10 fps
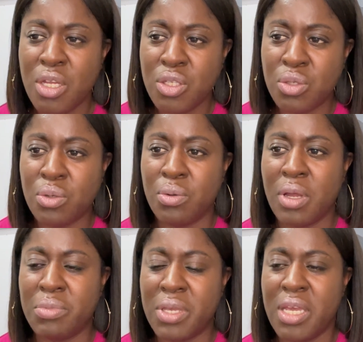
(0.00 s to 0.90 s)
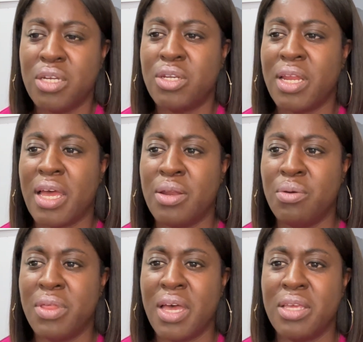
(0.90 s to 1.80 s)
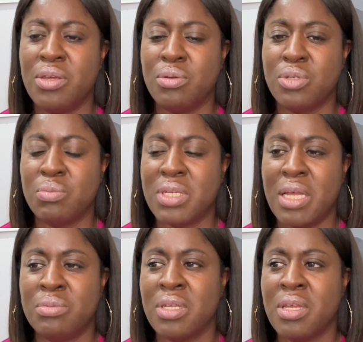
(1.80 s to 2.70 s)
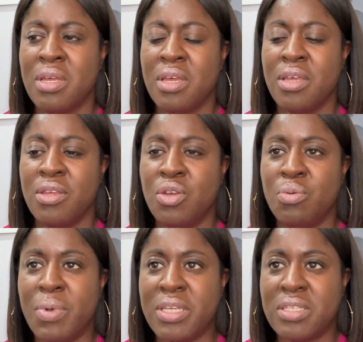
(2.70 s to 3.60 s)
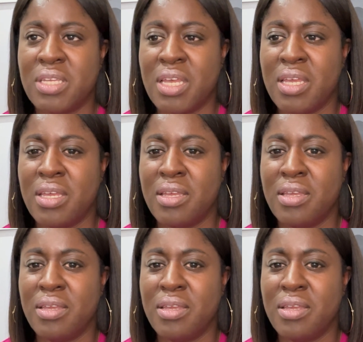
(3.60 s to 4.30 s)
to hear that. I know that, you know, sometimes you might say,